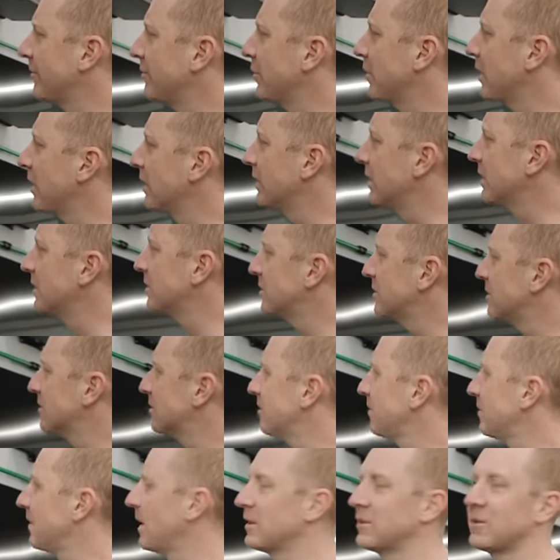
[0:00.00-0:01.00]
after we get
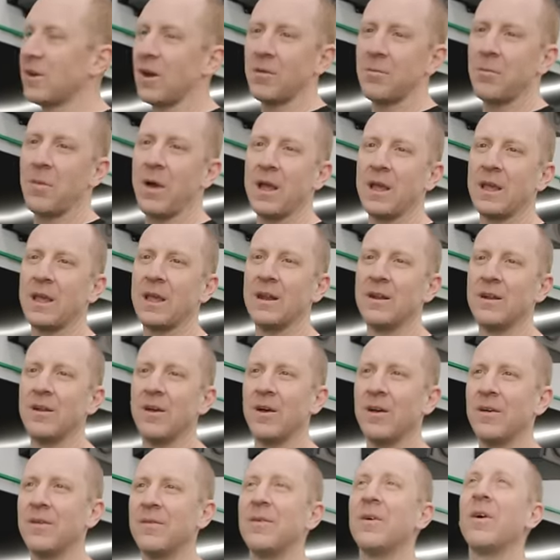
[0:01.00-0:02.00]
these, I talked Mike
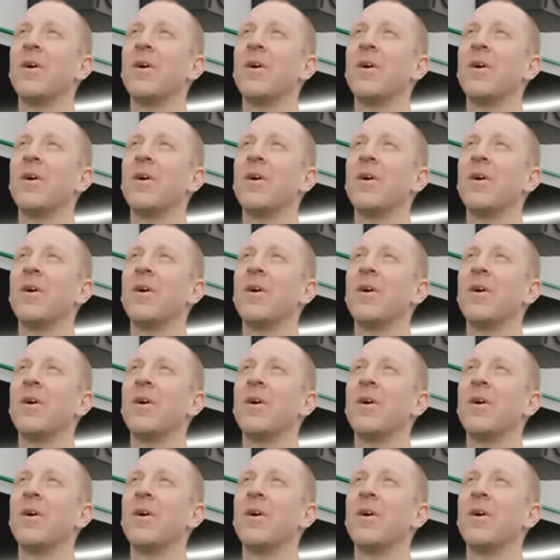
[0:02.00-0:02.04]
into